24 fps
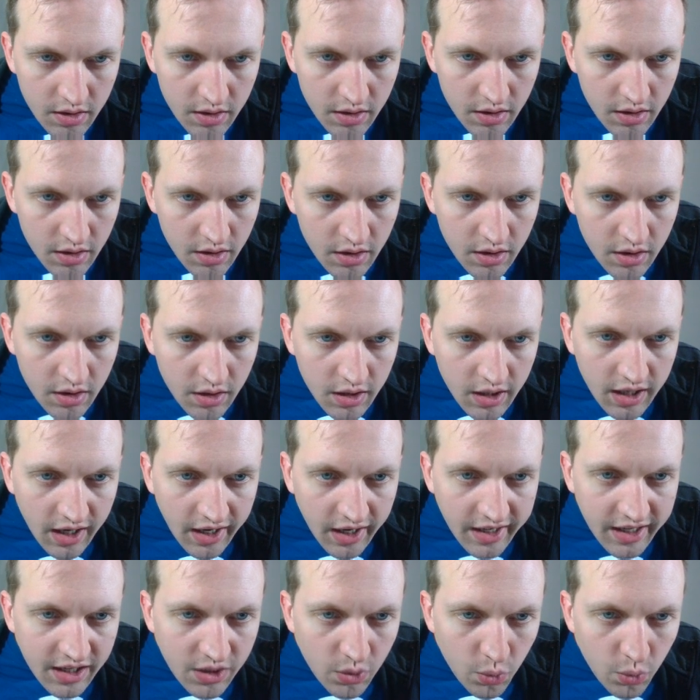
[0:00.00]
Can I get
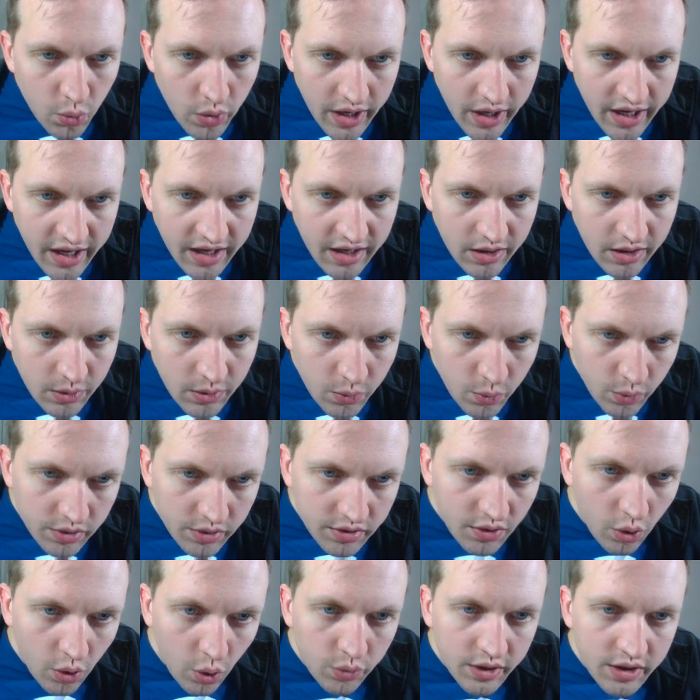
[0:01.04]
away with
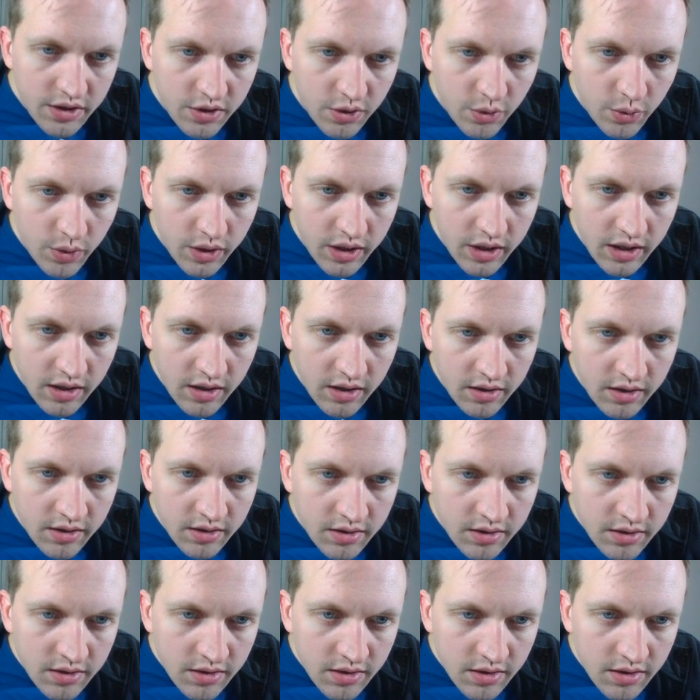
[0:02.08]
only doing
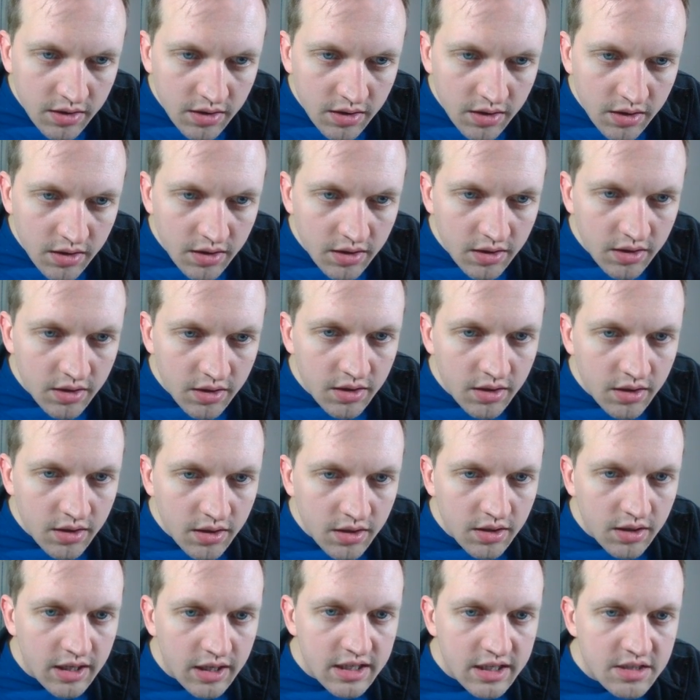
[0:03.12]

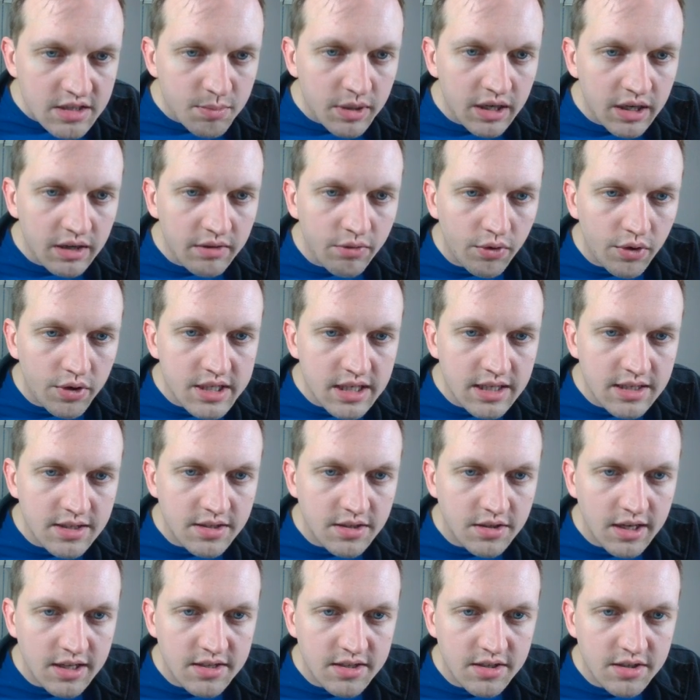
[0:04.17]
as many
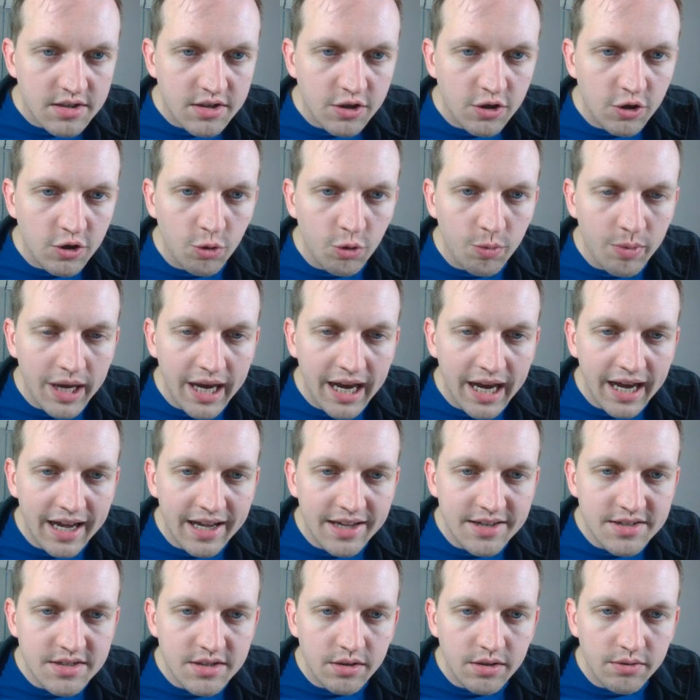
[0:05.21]
vertices as this cube
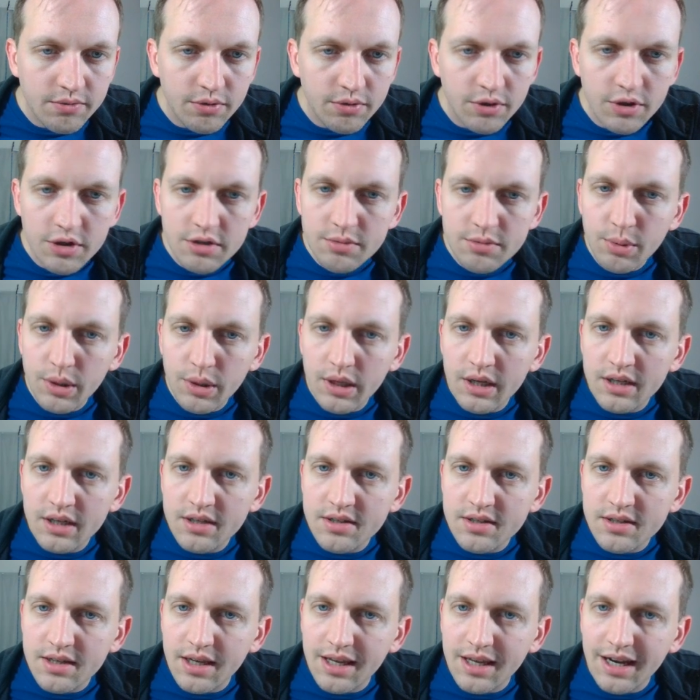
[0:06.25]
has in the first place? Can I
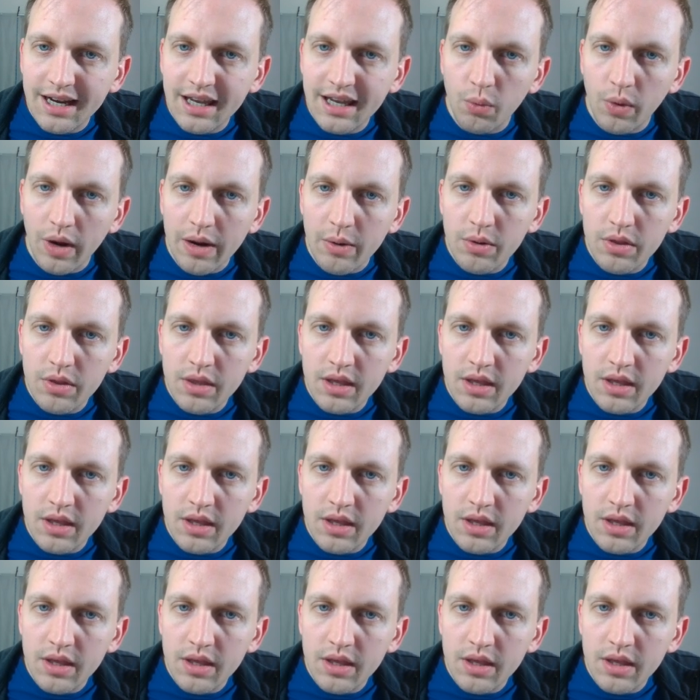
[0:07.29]
get away with that?